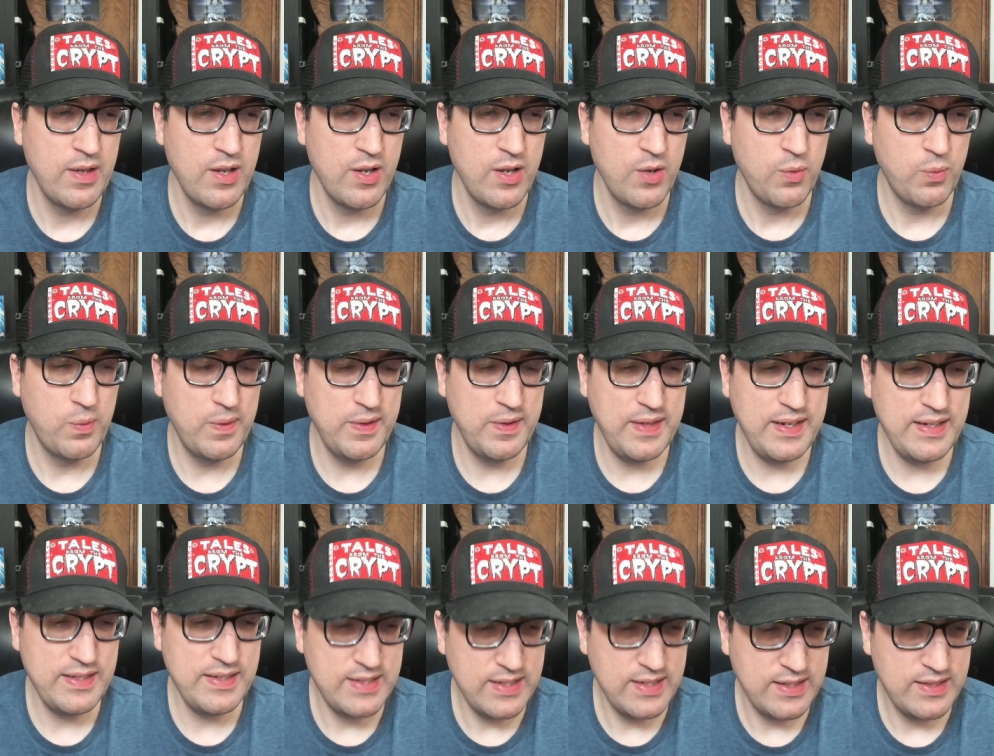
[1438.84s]
when they
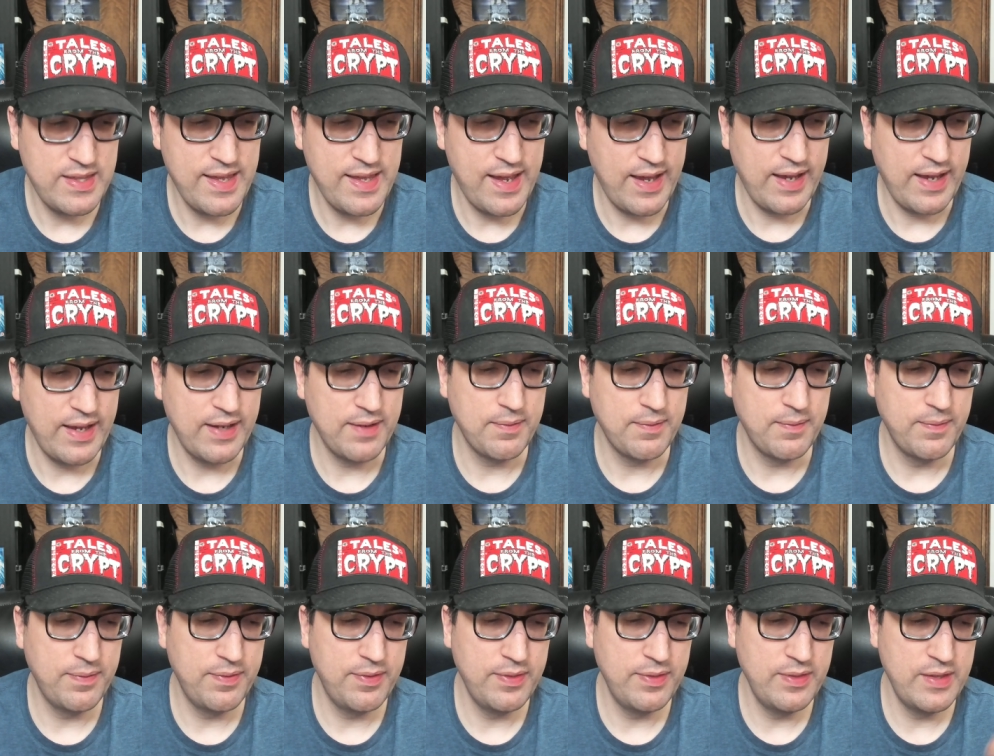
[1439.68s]
did that,
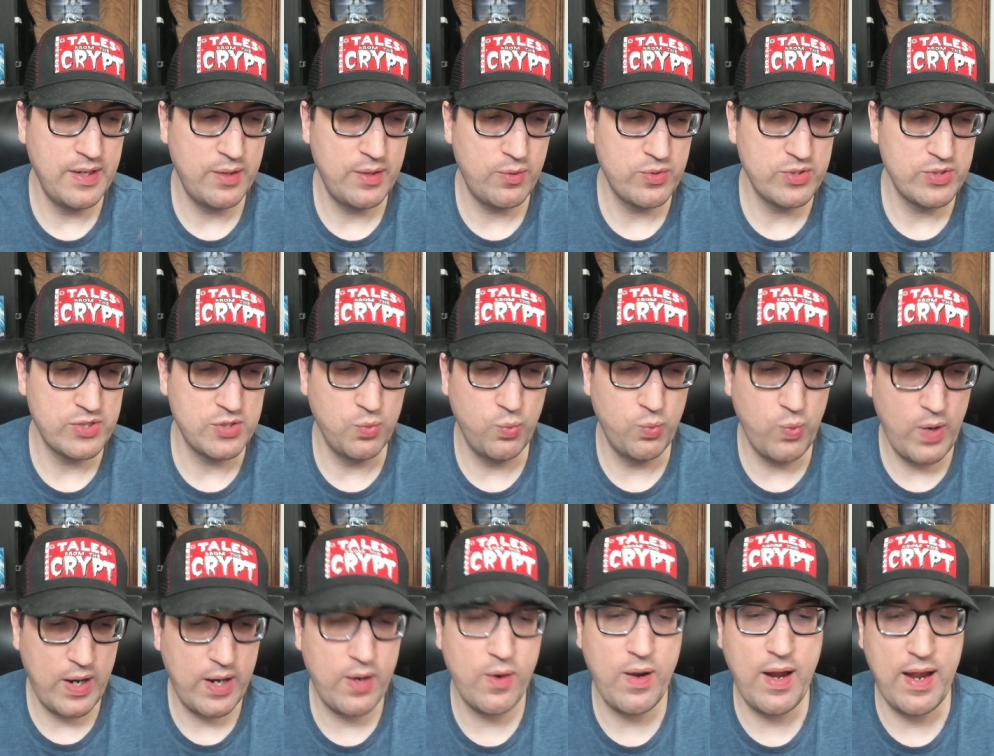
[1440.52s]
there was a
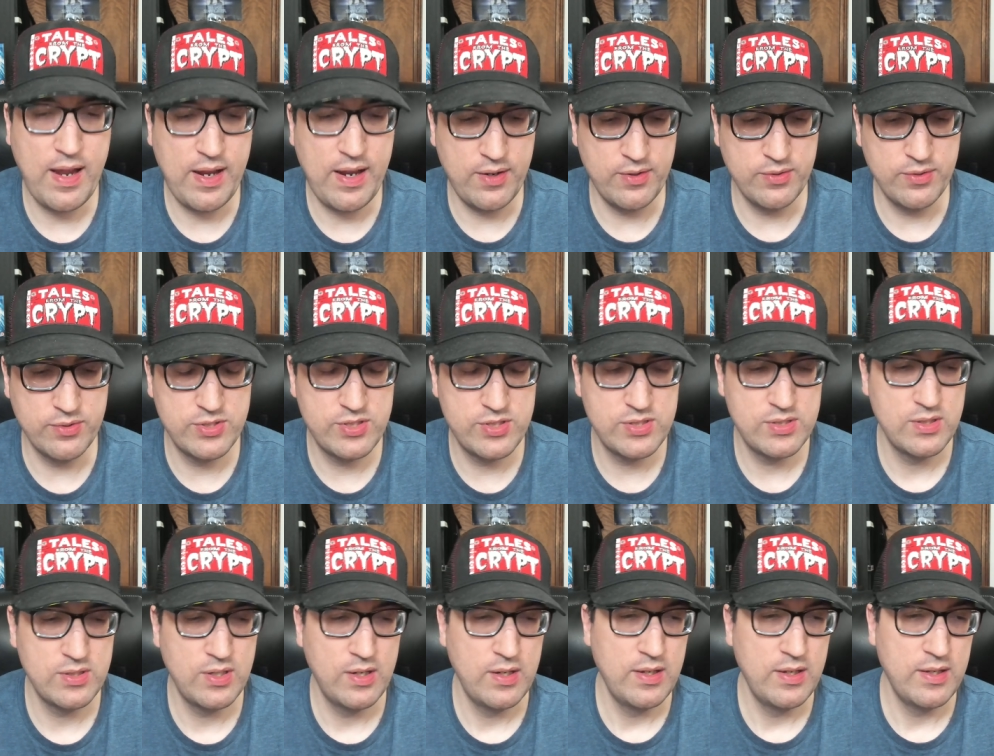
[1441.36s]
warehouse
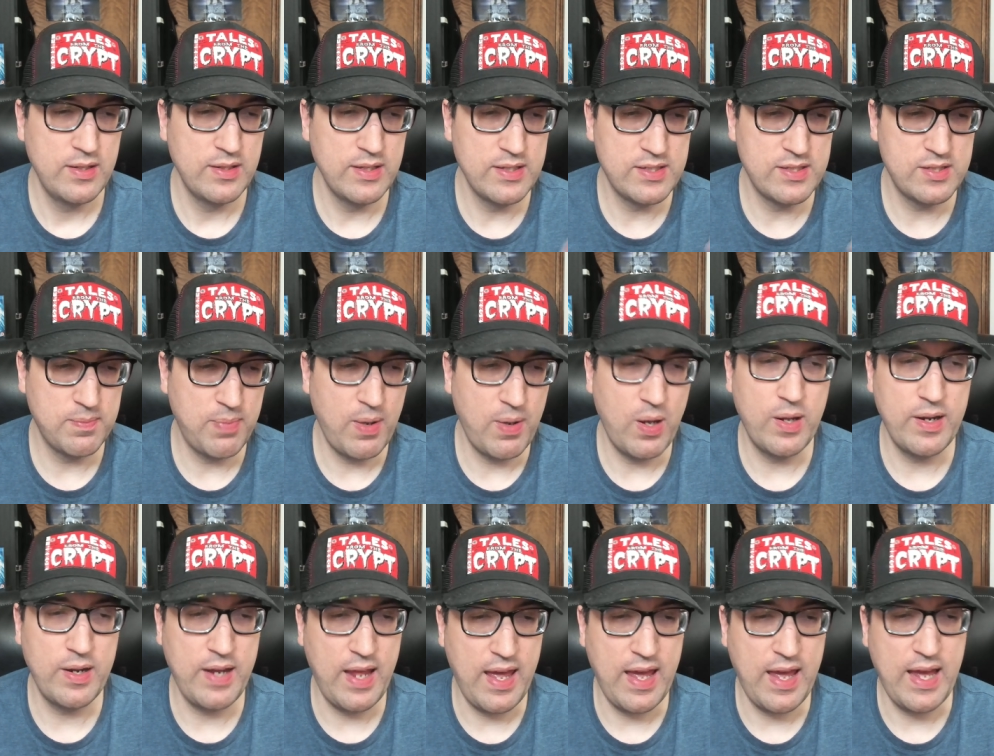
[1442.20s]
that
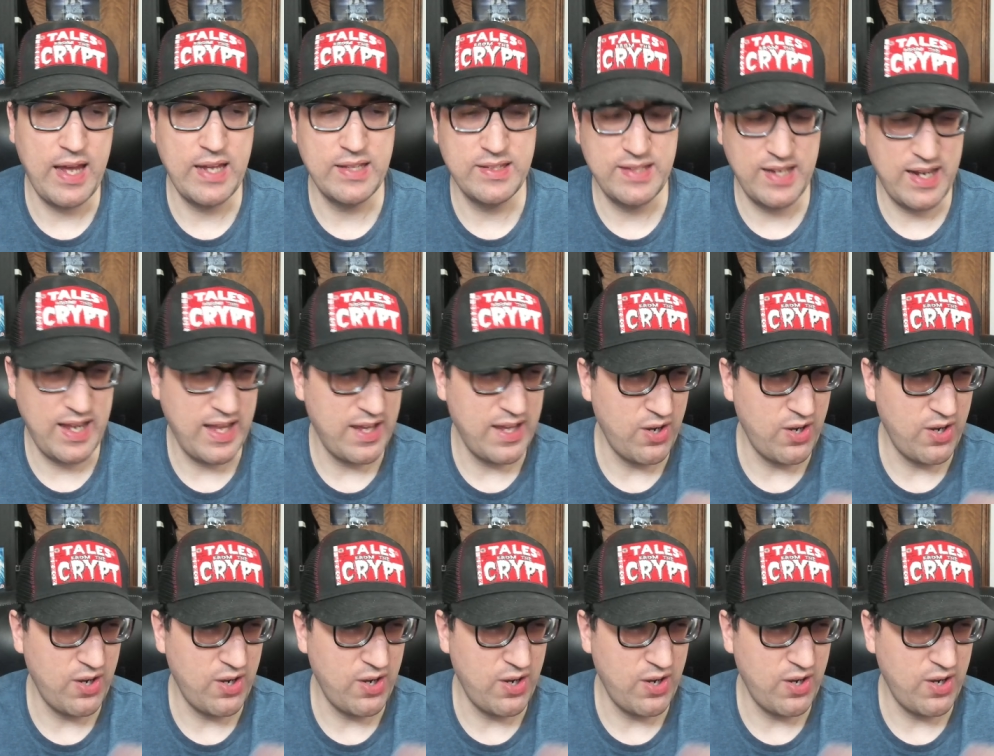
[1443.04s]
Saban had that had